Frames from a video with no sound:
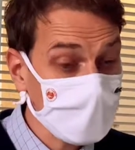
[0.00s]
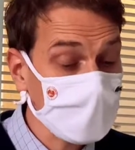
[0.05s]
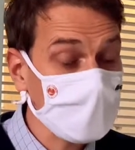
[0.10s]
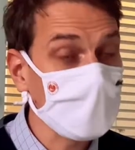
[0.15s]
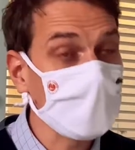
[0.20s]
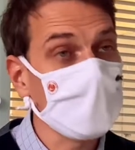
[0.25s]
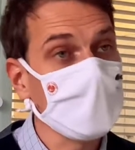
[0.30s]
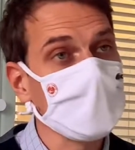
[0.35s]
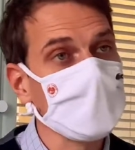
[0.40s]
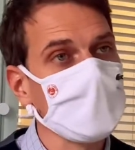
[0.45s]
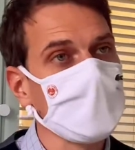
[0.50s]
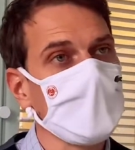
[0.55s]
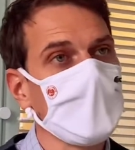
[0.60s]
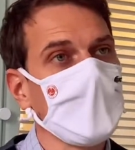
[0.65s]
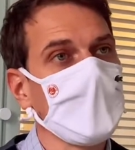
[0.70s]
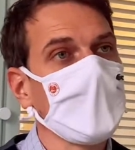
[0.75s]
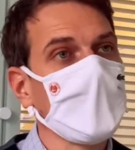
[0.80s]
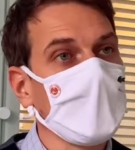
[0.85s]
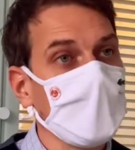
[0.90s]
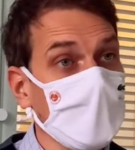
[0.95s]
class
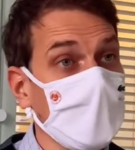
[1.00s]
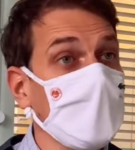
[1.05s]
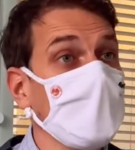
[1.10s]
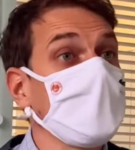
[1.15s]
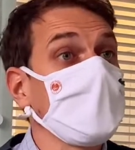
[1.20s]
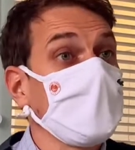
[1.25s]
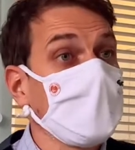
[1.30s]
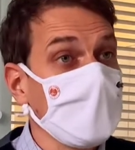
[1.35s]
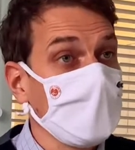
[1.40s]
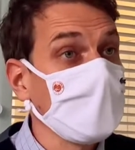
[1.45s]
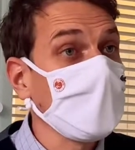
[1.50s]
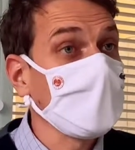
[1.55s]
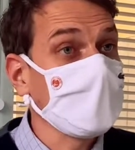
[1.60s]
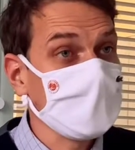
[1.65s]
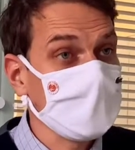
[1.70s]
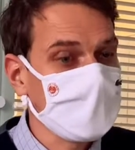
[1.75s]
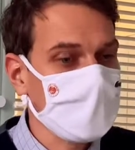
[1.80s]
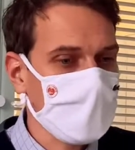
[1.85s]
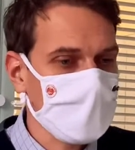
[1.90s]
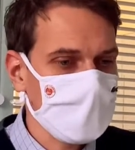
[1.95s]
and
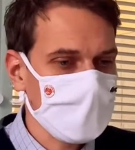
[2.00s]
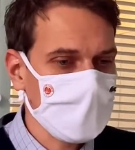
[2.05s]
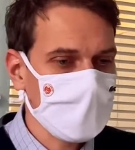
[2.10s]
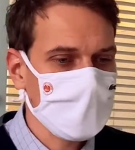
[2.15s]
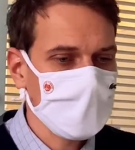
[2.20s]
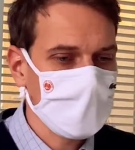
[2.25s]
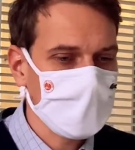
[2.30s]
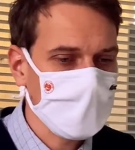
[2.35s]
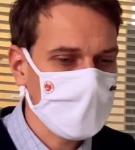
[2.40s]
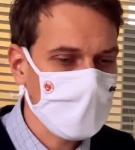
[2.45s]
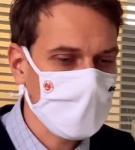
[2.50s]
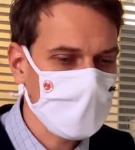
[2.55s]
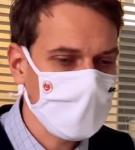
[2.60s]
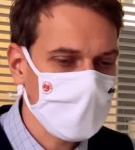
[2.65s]
extend it, and